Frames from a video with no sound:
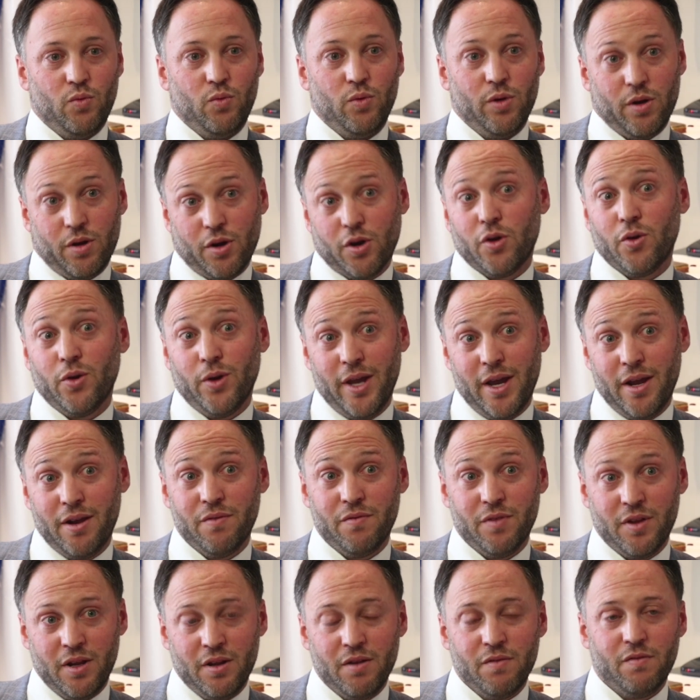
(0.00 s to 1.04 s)
we are
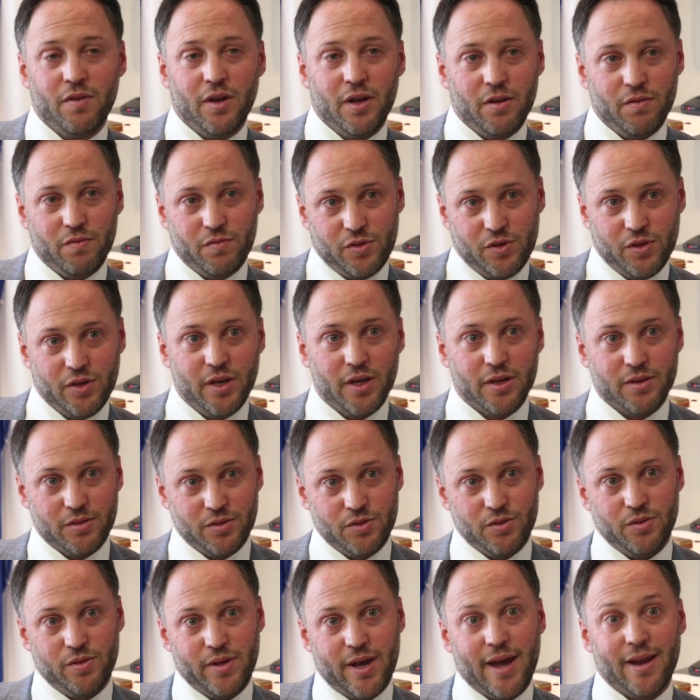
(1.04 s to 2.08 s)
creative and innovative to get
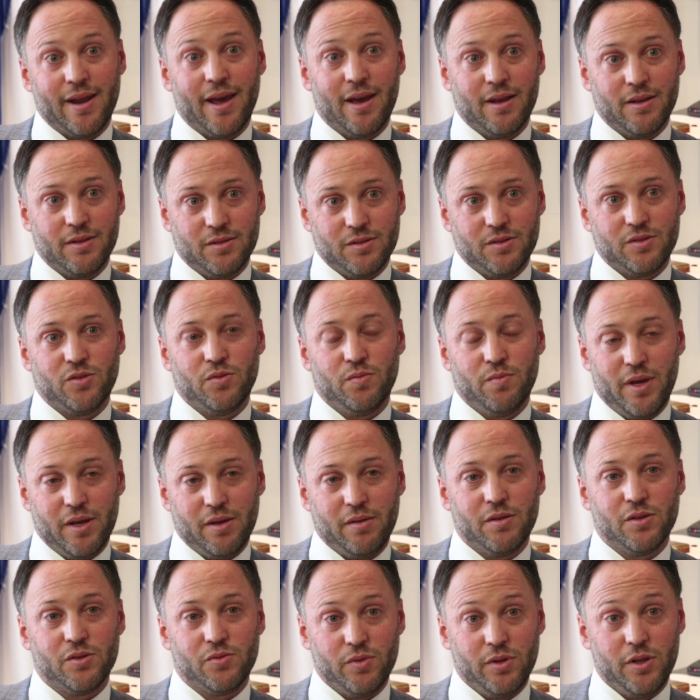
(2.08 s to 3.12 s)
to that ends, to make
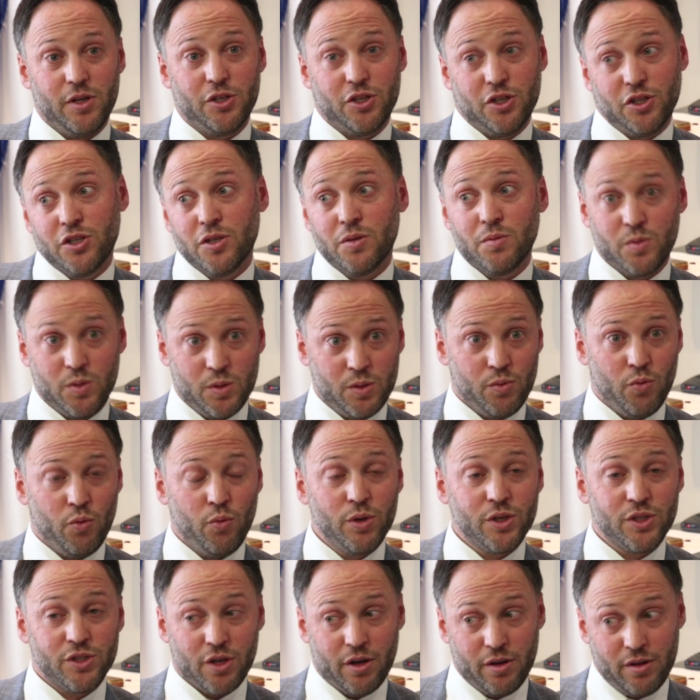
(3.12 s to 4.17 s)
these relationships,
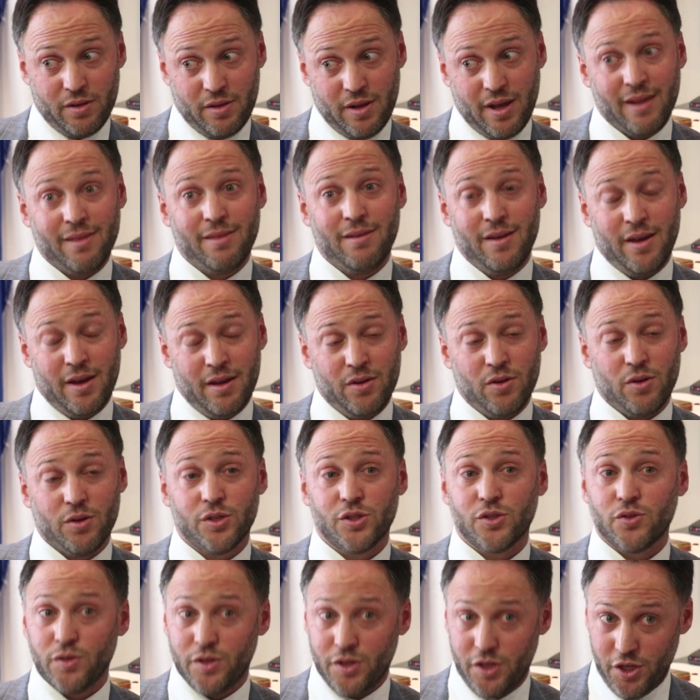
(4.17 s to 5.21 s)
which at the end are
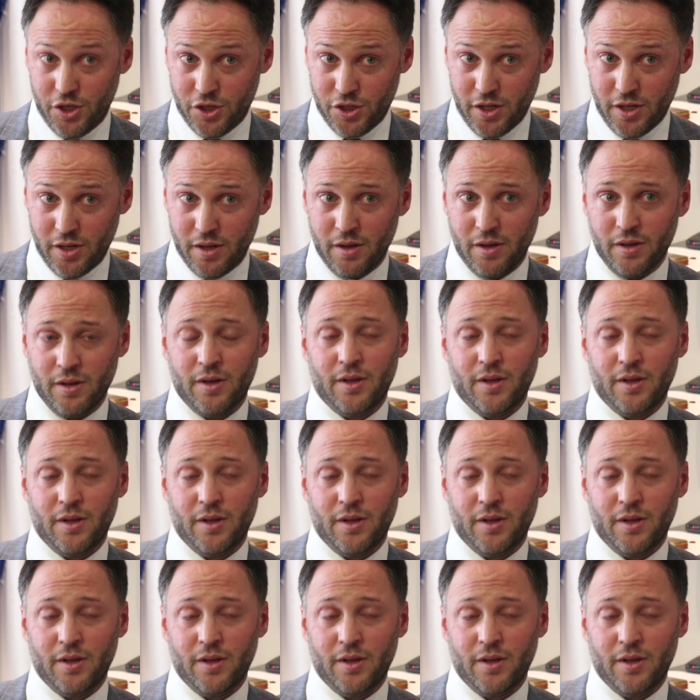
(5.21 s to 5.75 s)
strategic